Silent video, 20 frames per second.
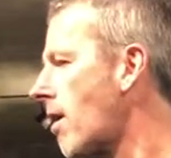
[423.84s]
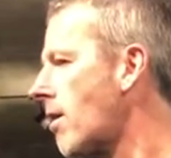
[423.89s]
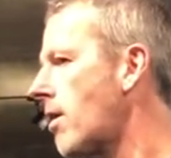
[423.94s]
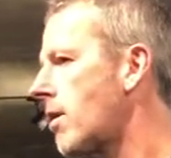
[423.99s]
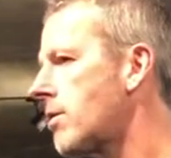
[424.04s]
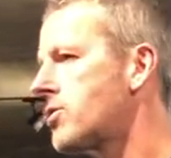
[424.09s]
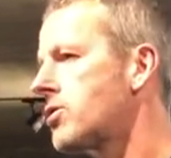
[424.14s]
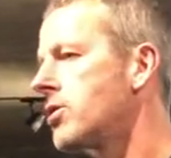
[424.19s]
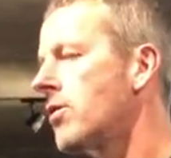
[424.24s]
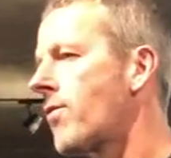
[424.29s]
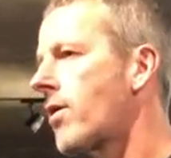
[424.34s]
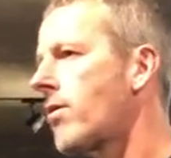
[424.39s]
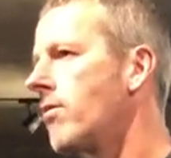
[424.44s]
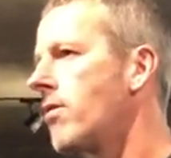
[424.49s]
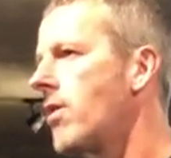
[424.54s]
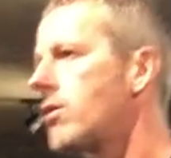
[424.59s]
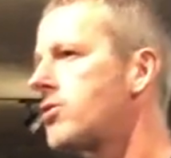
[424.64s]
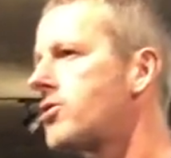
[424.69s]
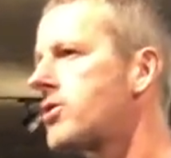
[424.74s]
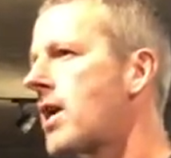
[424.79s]
our, our,
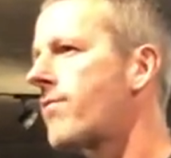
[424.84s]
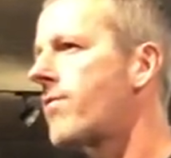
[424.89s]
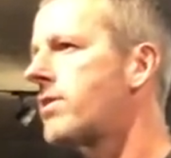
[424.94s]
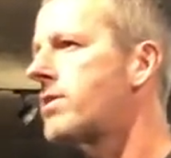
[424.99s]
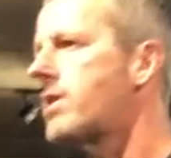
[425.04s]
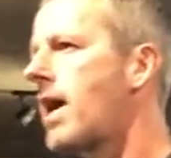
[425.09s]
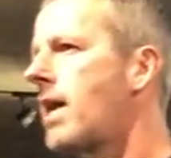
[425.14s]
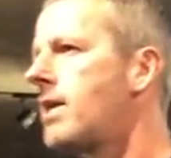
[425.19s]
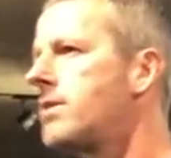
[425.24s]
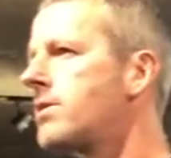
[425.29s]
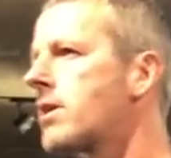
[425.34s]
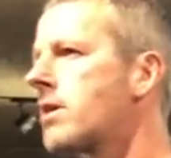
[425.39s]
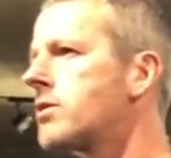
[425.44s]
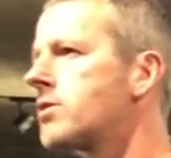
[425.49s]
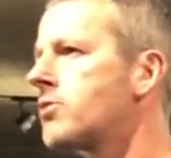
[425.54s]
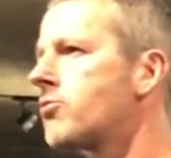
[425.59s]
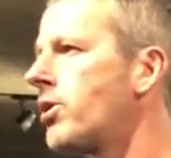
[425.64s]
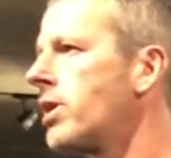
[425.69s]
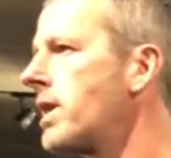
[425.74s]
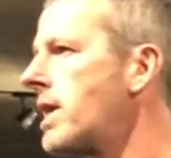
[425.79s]
Silverado launch advertising
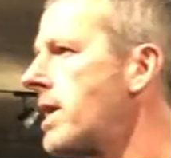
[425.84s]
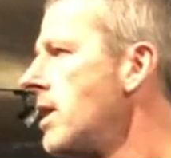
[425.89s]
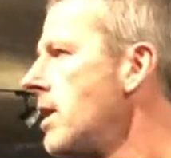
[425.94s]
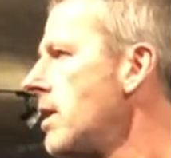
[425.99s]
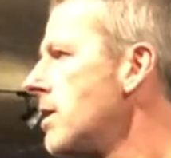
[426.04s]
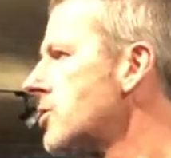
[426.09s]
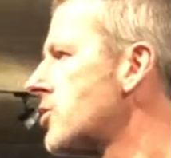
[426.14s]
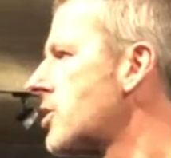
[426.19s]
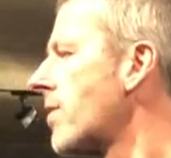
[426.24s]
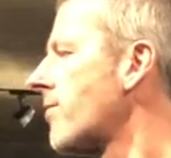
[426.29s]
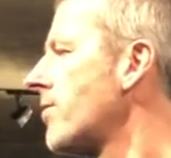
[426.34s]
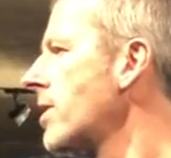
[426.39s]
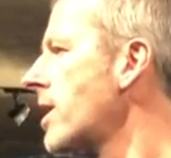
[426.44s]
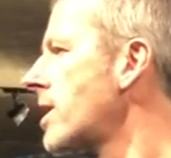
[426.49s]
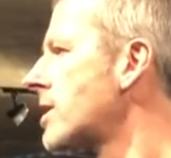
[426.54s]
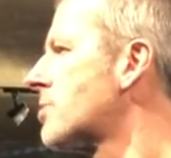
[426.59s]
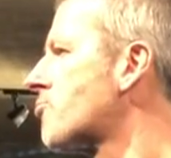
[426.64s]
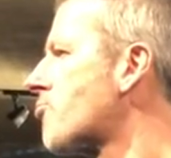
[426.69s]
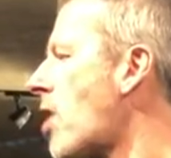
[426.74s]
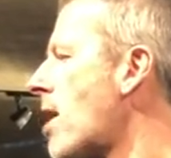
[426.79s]
is really Chevrolet's